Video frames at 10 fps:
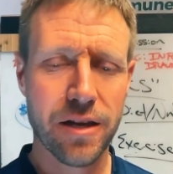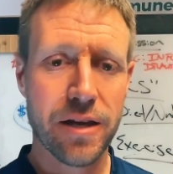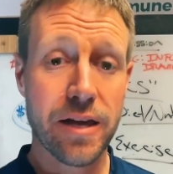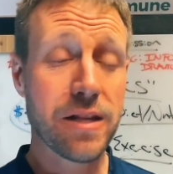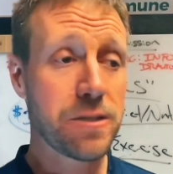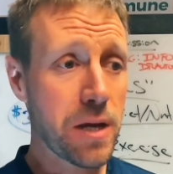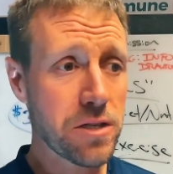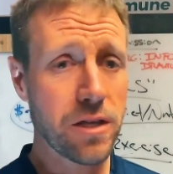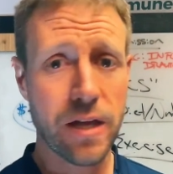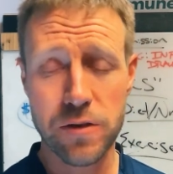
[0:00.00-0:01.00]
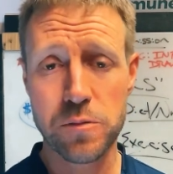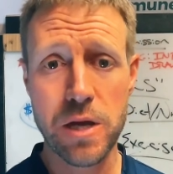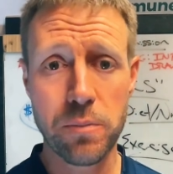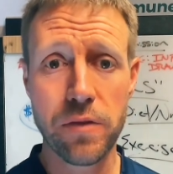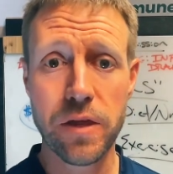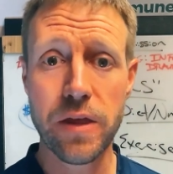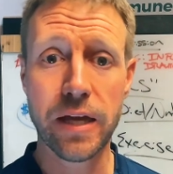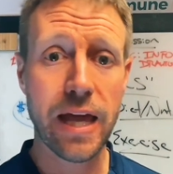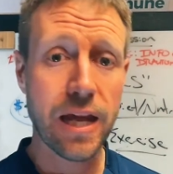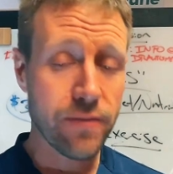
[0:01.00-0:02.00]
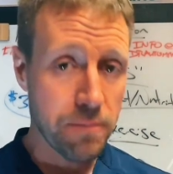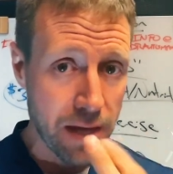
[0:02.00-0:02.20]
And especially, again, those people that they can't even make